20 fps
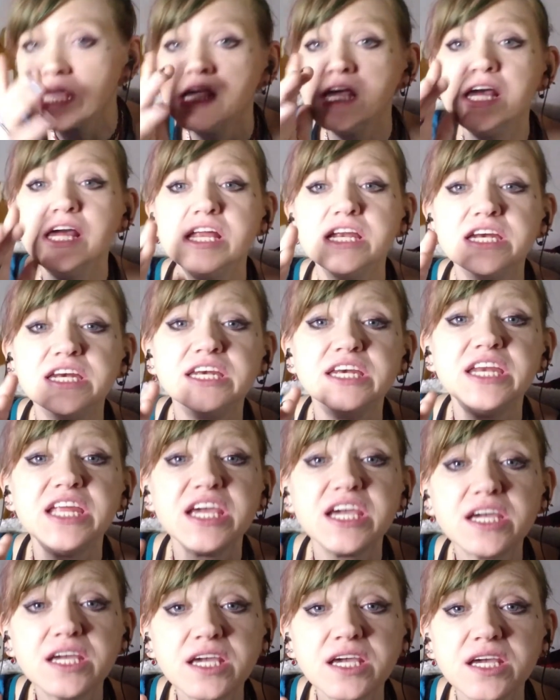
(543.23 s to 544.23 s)

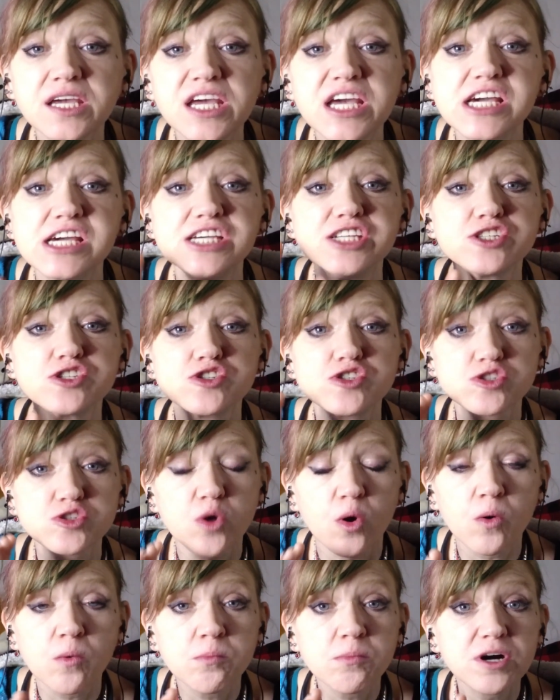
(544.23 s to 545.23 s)
Nick is so
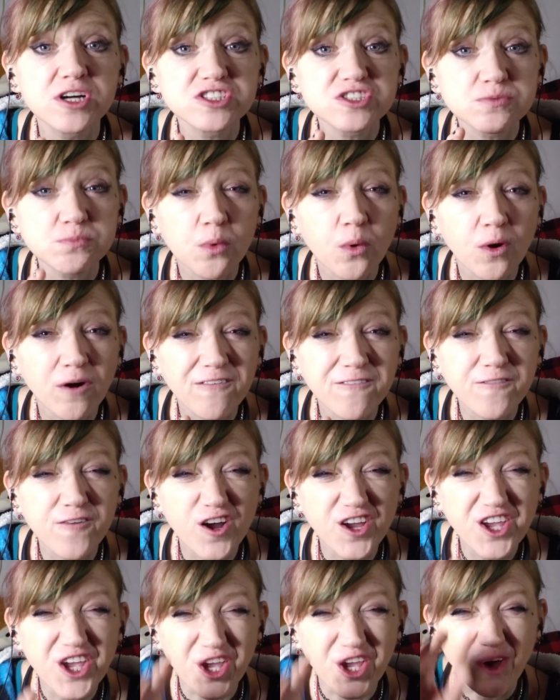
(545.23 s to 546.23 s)
much more fucking
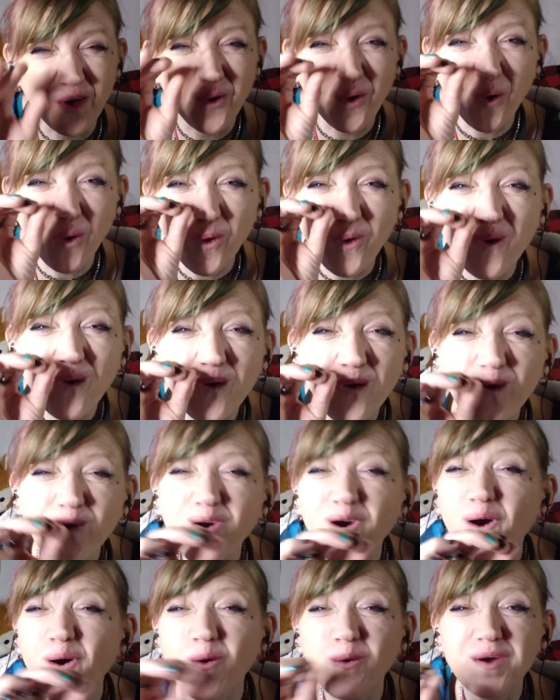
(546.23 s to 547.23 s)

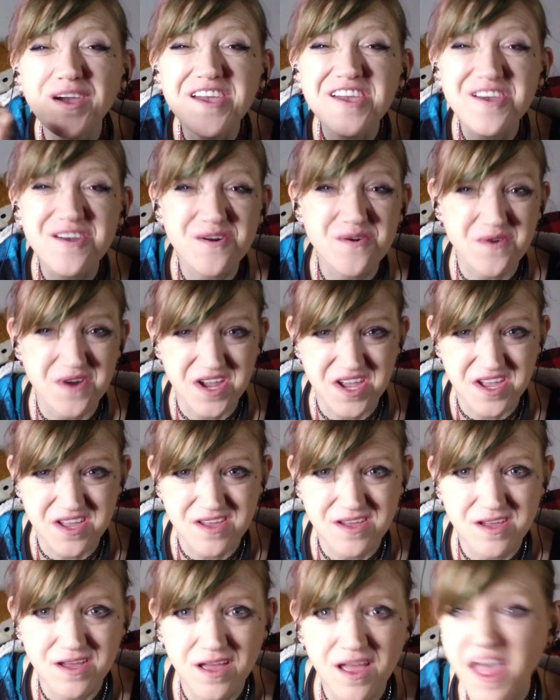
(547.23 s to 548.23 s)
coherent
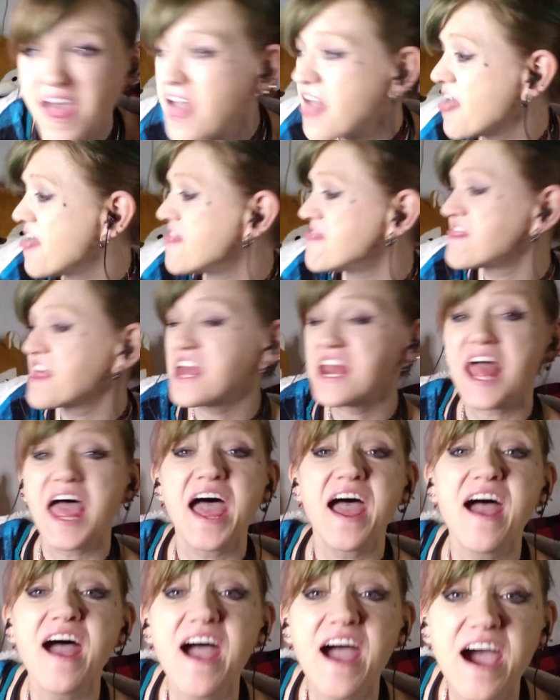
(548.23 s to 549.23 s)
than
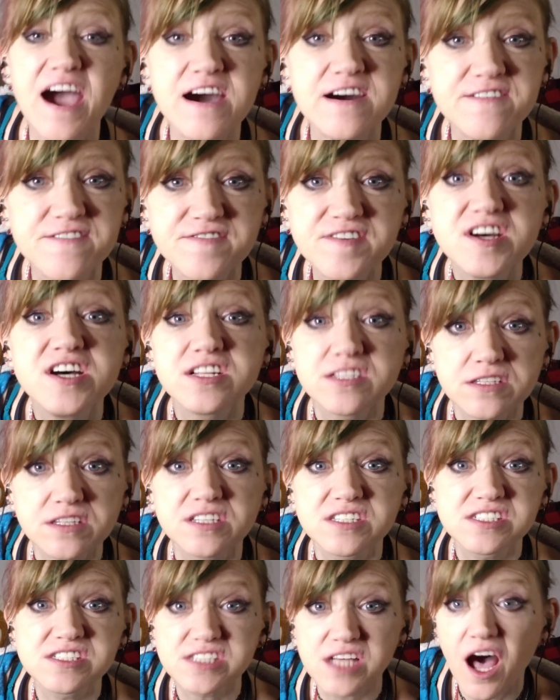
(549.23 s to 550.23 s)
half the
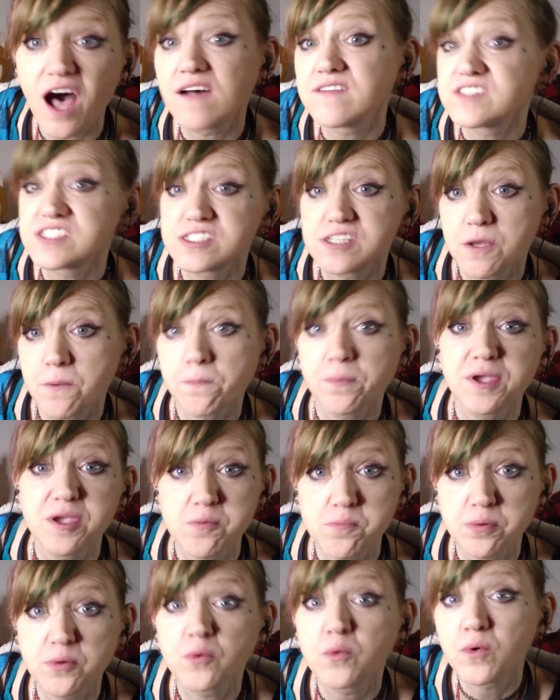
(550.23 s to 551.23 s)
soft-sit
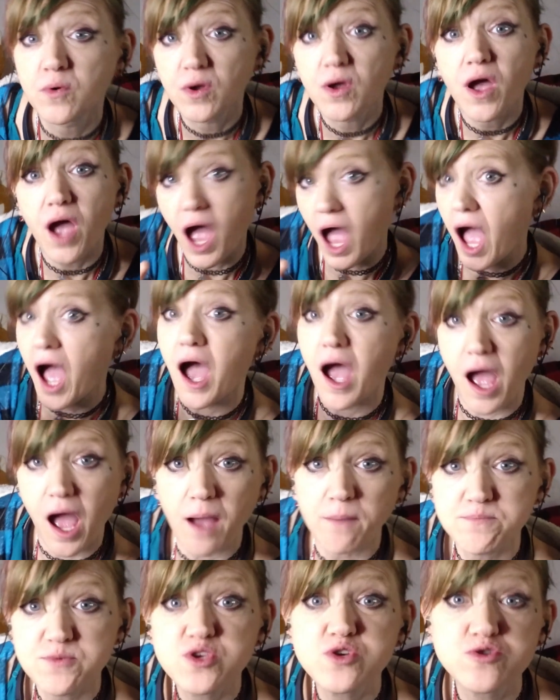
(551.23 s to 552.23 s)
people I'm
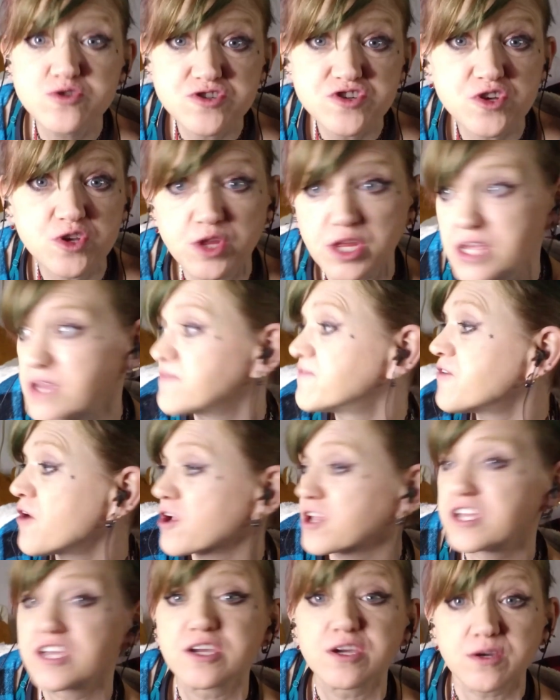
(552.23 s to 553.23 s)
usually
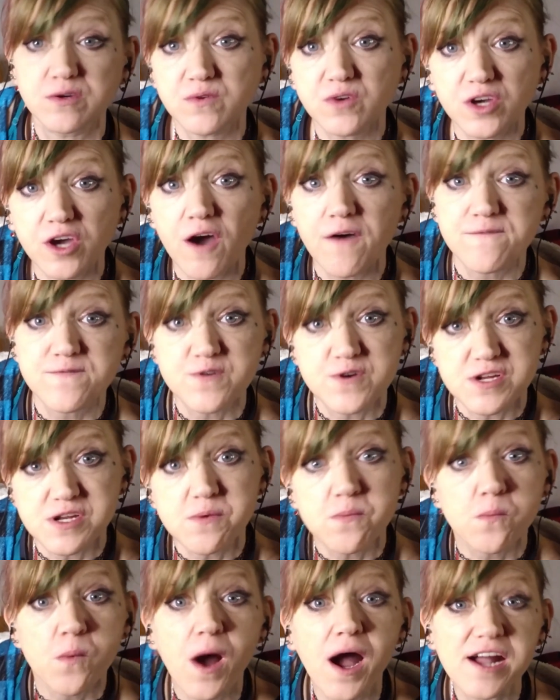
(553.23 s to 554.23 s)
fucking covering and
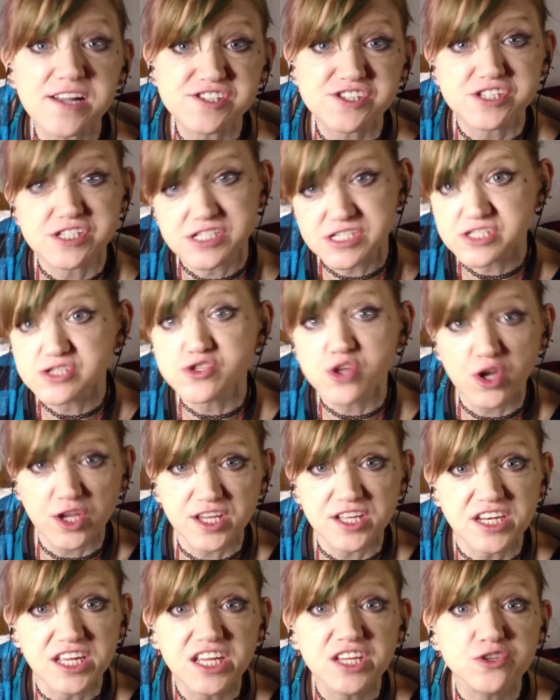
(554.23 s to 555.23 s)
watching and looking
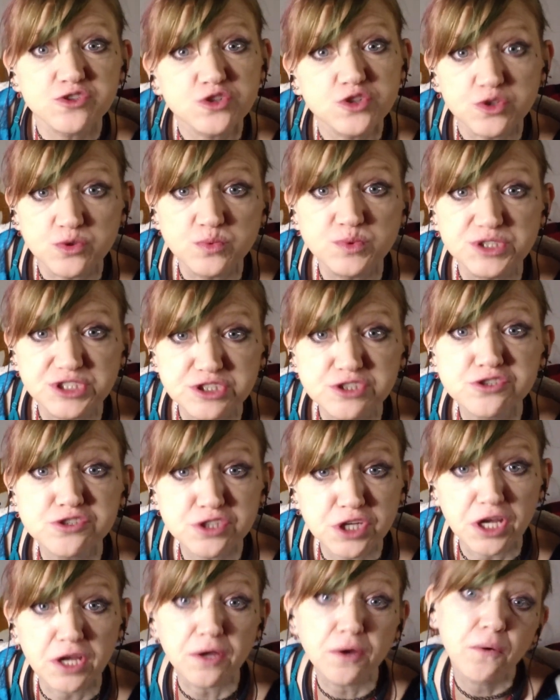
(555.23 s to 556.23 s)
into and shit,
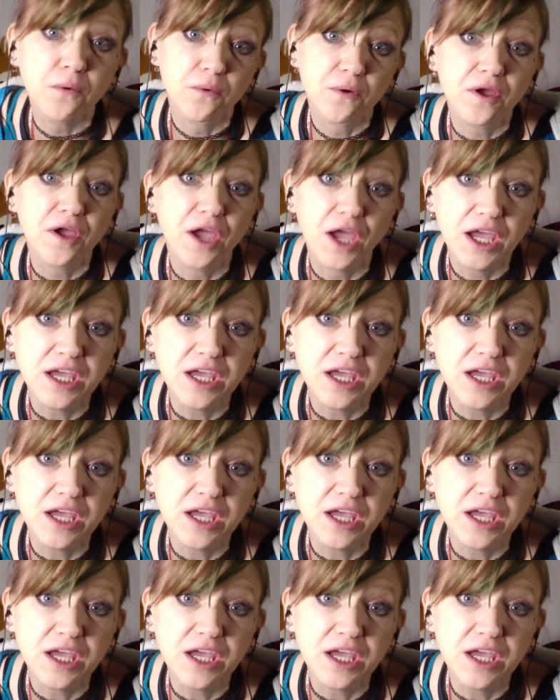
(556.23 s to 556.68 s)
okay?